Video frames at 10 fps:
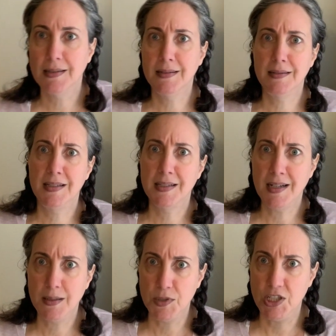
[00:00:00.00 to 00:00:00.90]
a
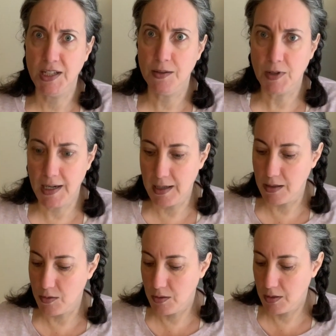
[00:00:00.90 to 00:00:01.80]
designing machine right
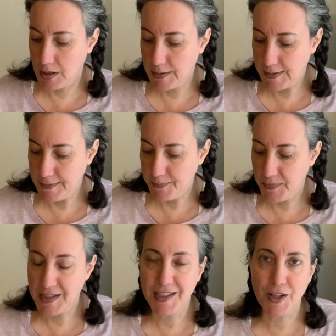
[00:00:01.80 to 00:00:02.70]
now.
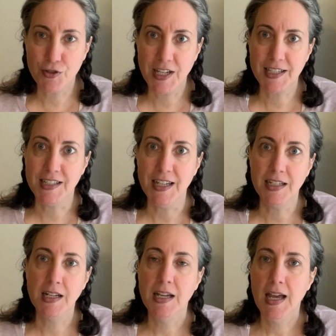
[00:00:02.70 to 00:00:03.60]
It's another test knit,
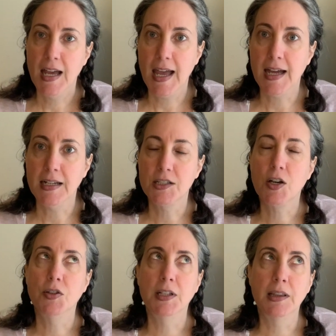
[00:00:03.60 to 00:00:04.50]
and it's
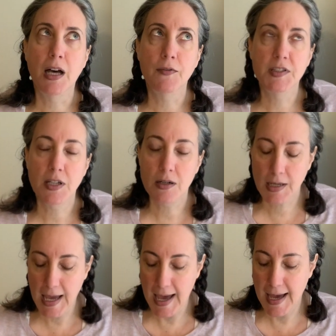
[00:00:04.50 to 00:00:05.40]
called the Love Song
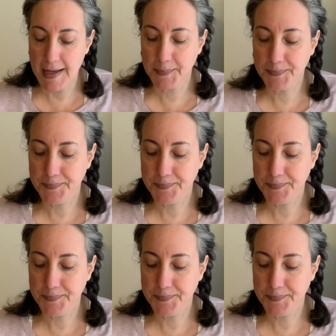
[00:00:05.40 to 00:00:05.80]
Hat.